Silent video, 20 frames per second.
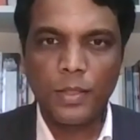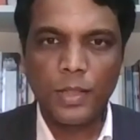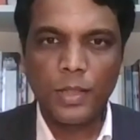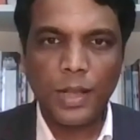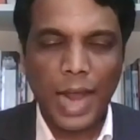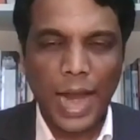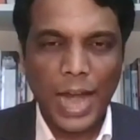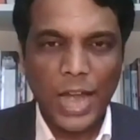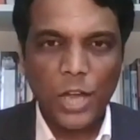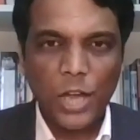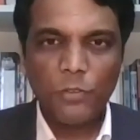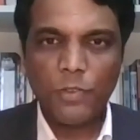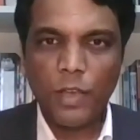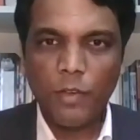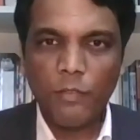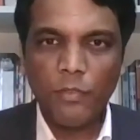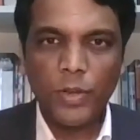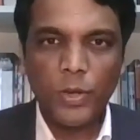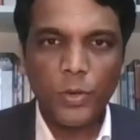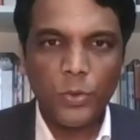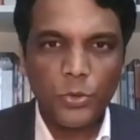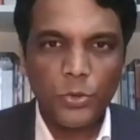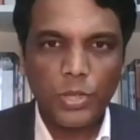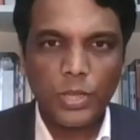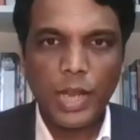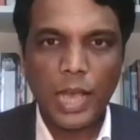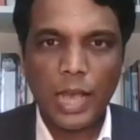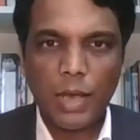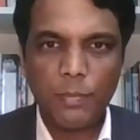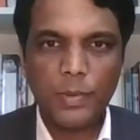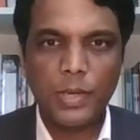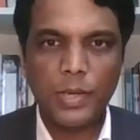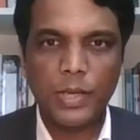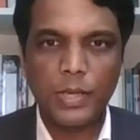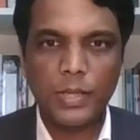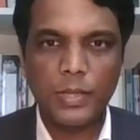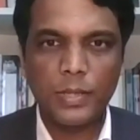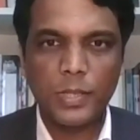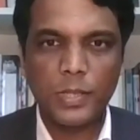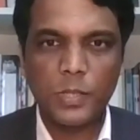the kind of evolution happening
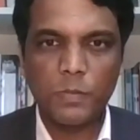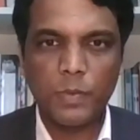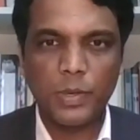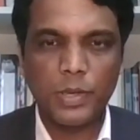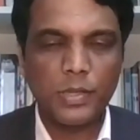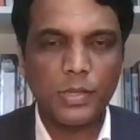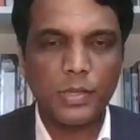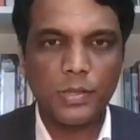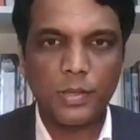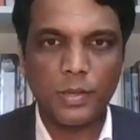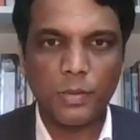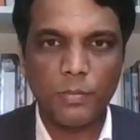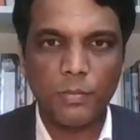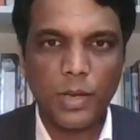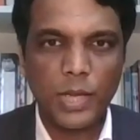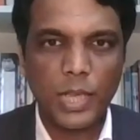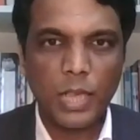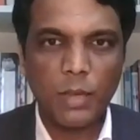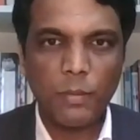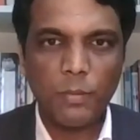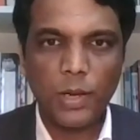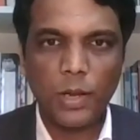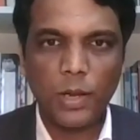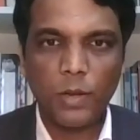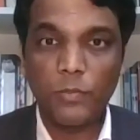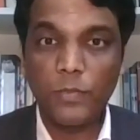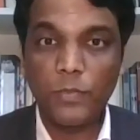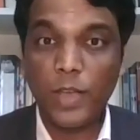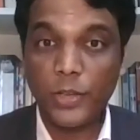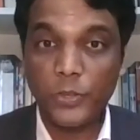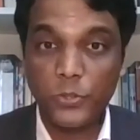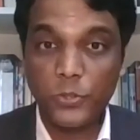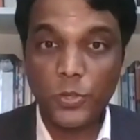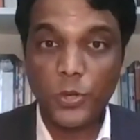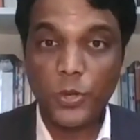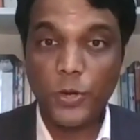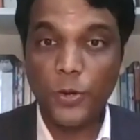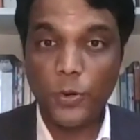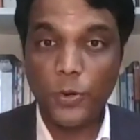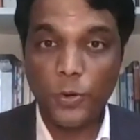in this space is remarkable and we
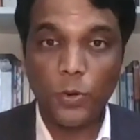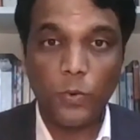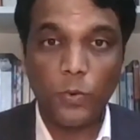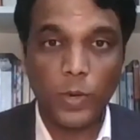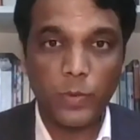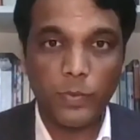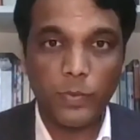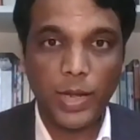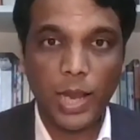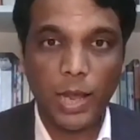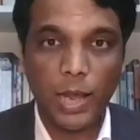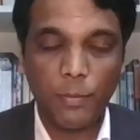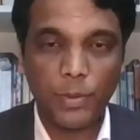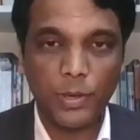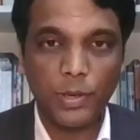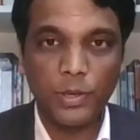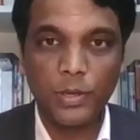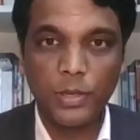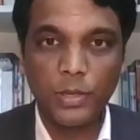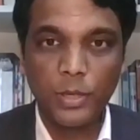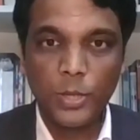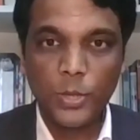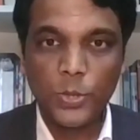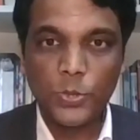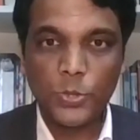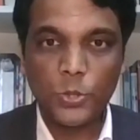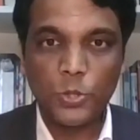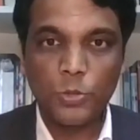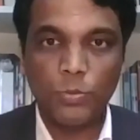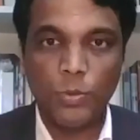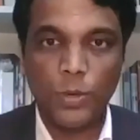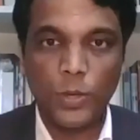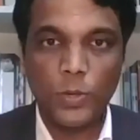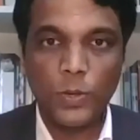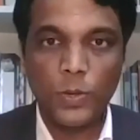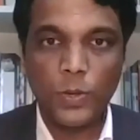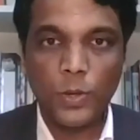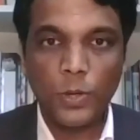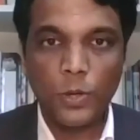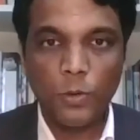actually don't know what will happen. So
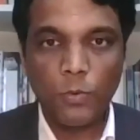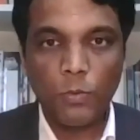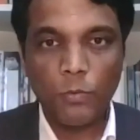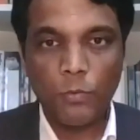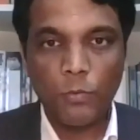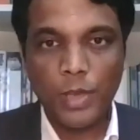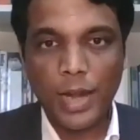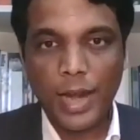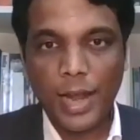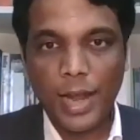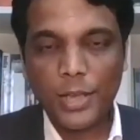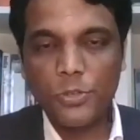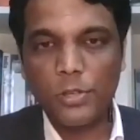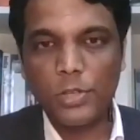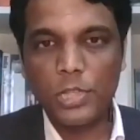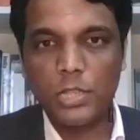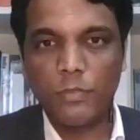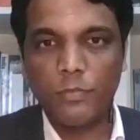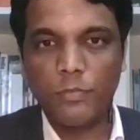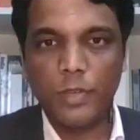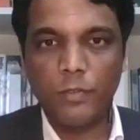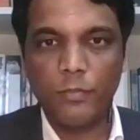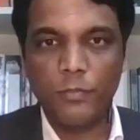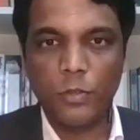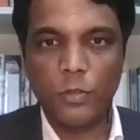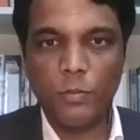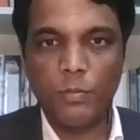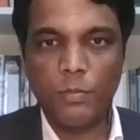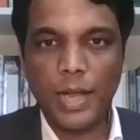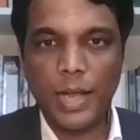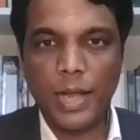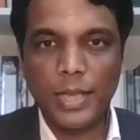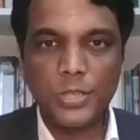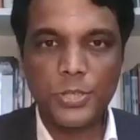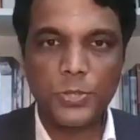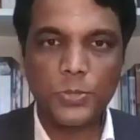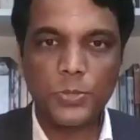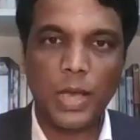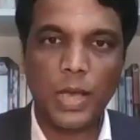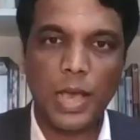tomorrow, you know, we are actually shifting from branch
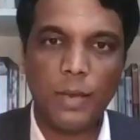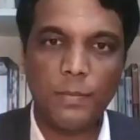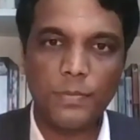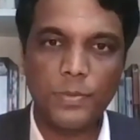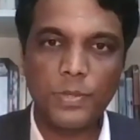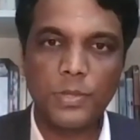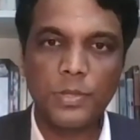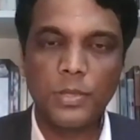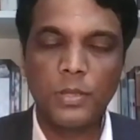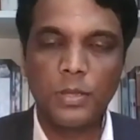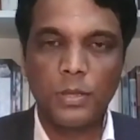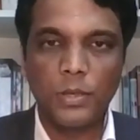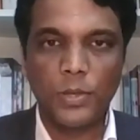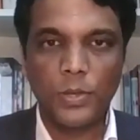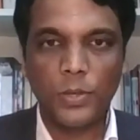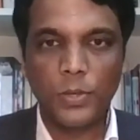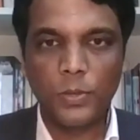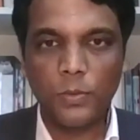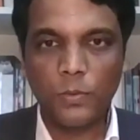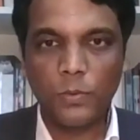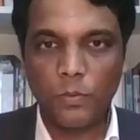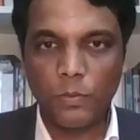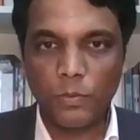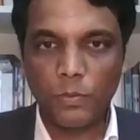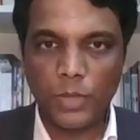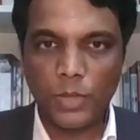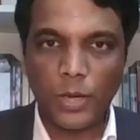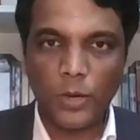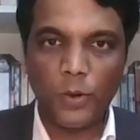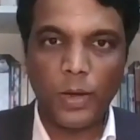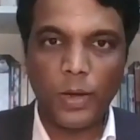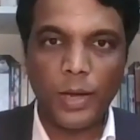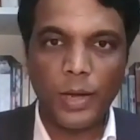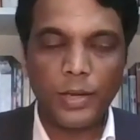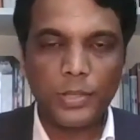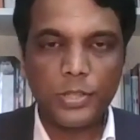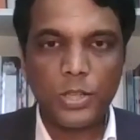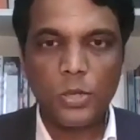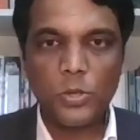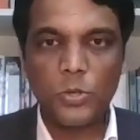to apps. You know, the
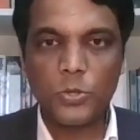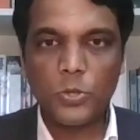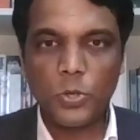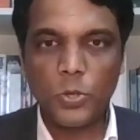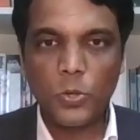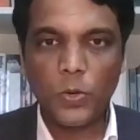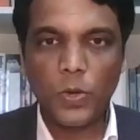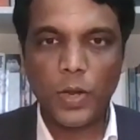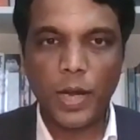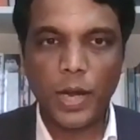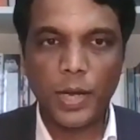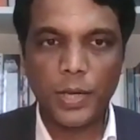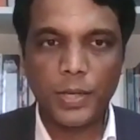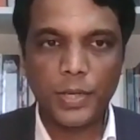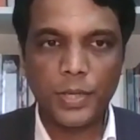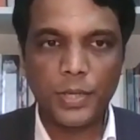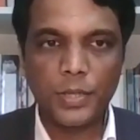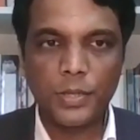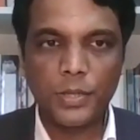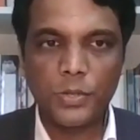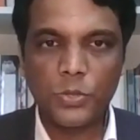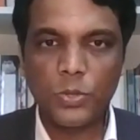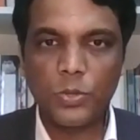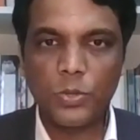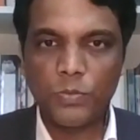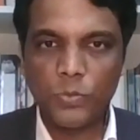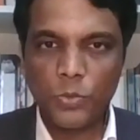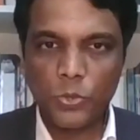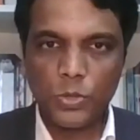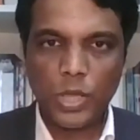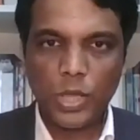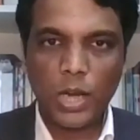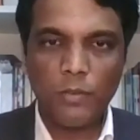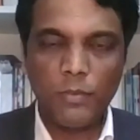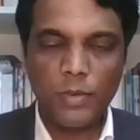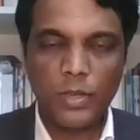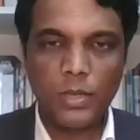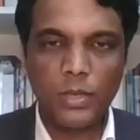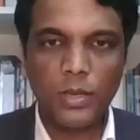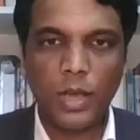regulators are also looking at it. So those are, I
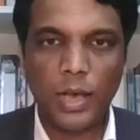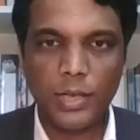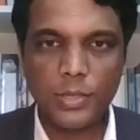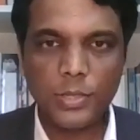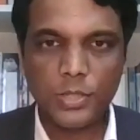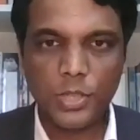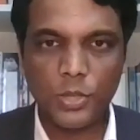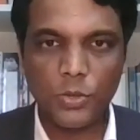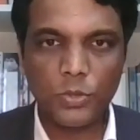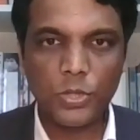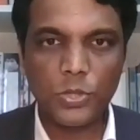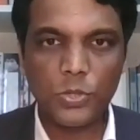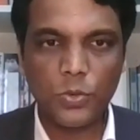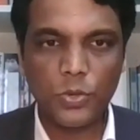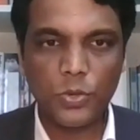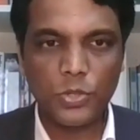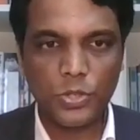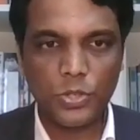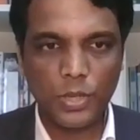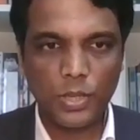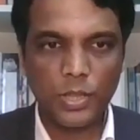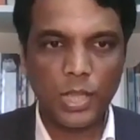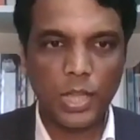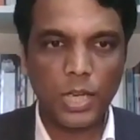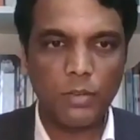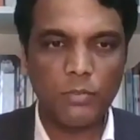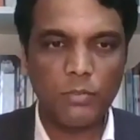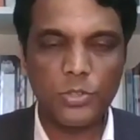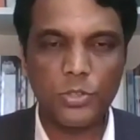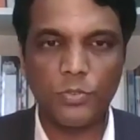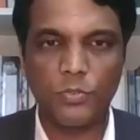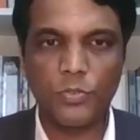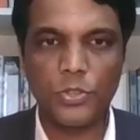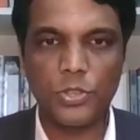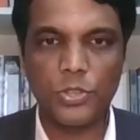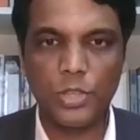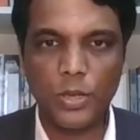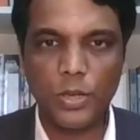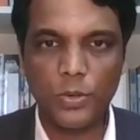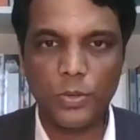will ask you this question and then we'll shift to
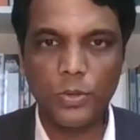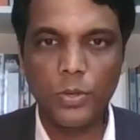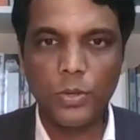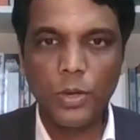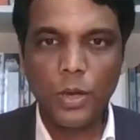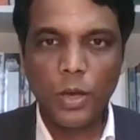Charu.